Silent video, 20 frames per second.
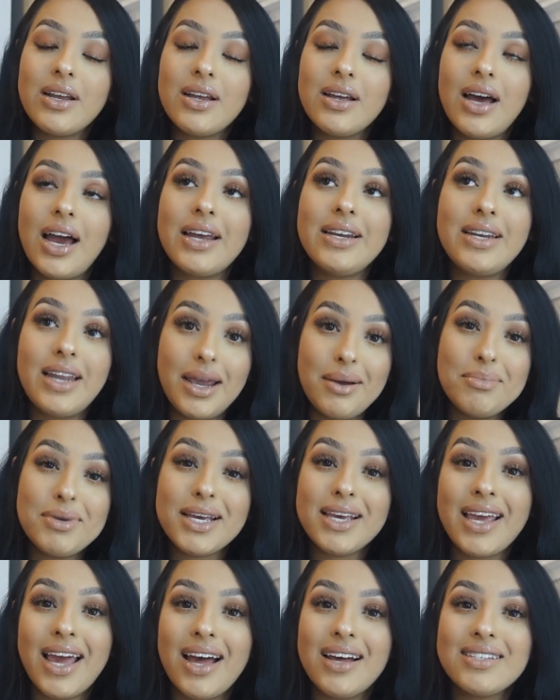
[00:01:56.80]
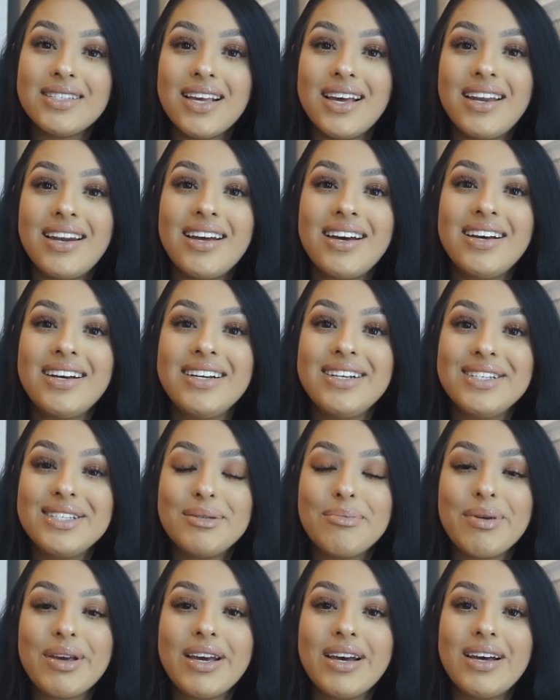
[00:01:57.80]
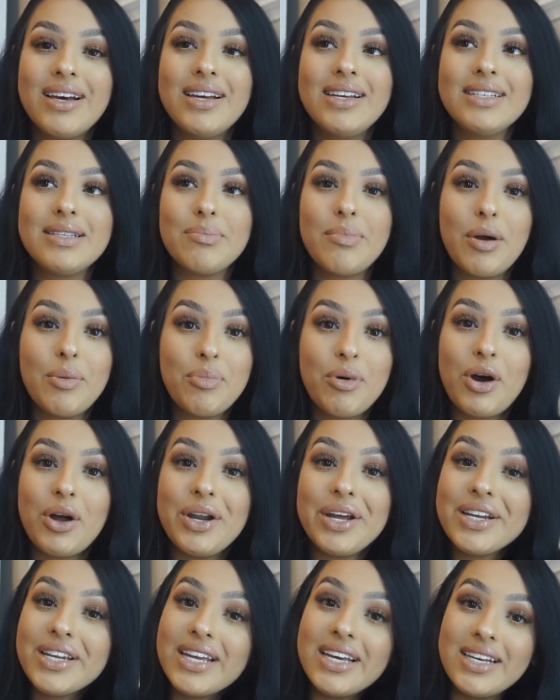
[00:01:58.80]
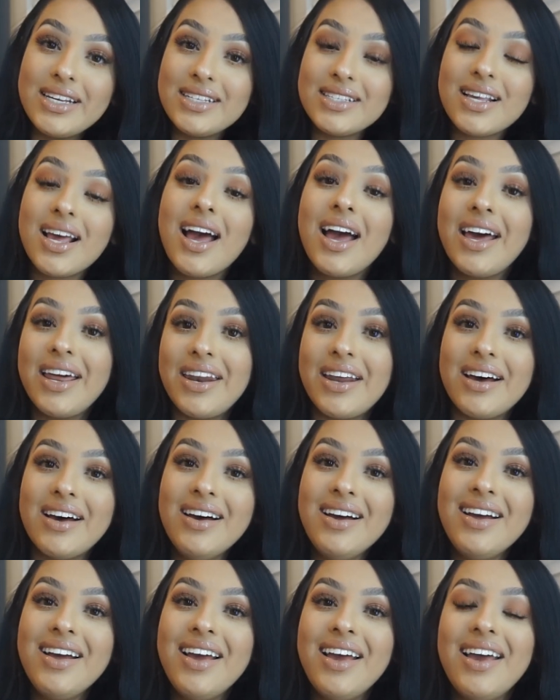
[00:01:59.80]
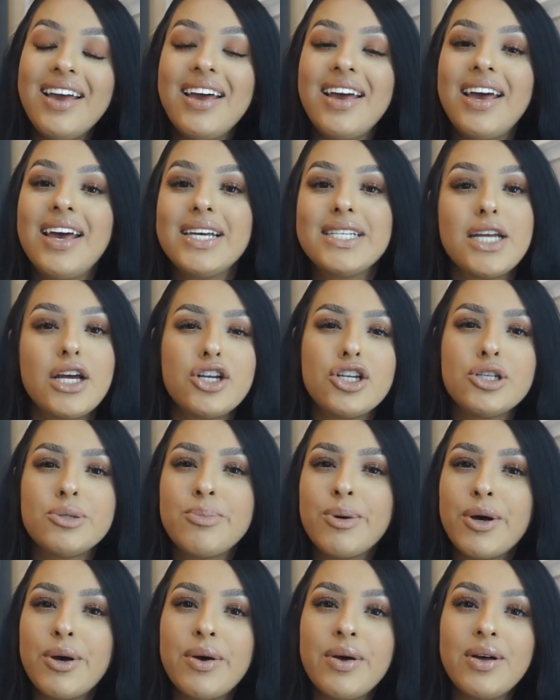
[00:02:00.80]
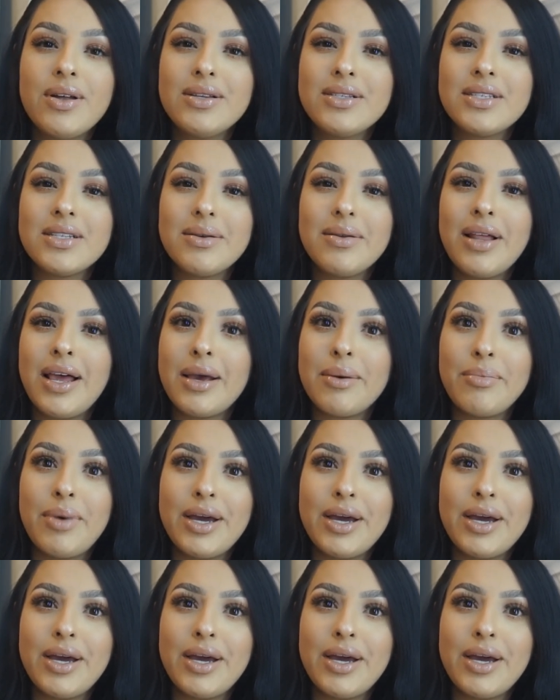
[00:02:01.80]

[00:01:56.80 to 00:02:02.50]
I named it KASSHENNA is because my product is henna, and I just put like